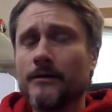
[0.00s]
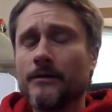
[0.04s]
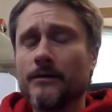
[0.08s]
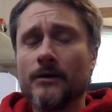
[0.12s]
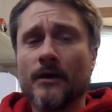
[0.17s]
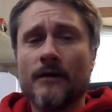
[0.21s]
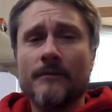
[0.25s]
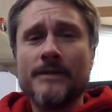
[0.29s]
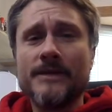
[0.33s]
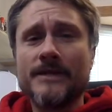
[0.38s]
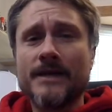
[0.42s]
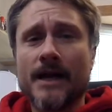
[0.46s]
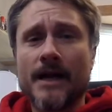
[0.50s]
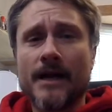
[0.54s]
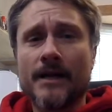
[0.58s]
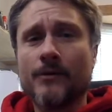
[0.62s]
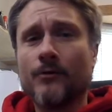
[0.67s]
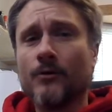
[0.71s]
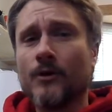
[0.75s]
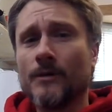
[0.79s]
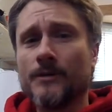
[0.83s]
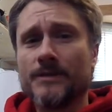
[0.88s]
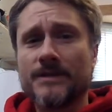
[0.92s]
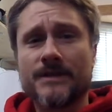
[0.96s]
Love me tiny
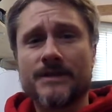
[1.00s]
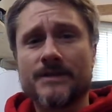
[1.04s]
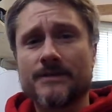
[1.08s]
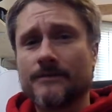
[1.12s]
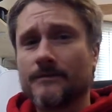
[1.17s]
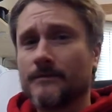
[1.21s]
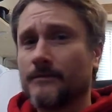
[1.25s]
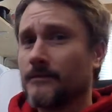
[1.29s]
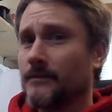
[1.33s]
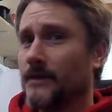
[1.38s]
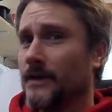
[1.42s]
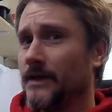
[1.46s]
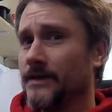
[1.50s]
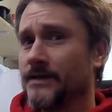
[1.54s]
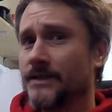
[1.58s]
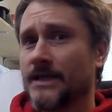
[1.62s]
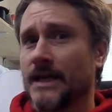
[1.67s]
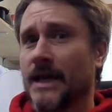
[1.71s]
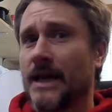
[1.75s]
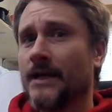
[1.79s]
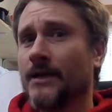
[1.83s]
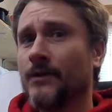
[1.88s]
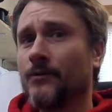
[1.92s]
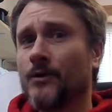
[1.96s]
whoops. It's
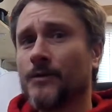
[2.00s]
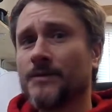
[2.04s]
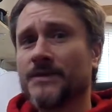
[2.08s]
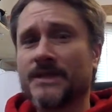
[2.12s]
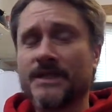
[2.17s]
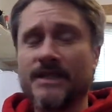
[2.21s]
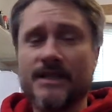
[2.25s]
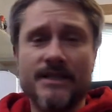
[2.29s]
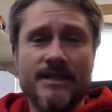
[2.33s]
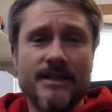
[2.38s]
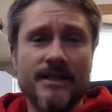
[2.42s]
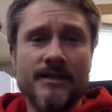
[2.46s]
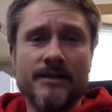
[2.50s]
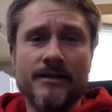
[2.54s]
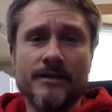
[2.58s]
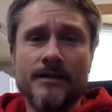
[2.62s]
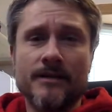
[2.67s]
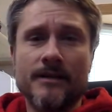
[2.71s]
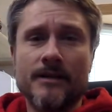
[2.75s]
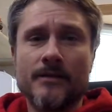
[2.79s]
tiny whoop season,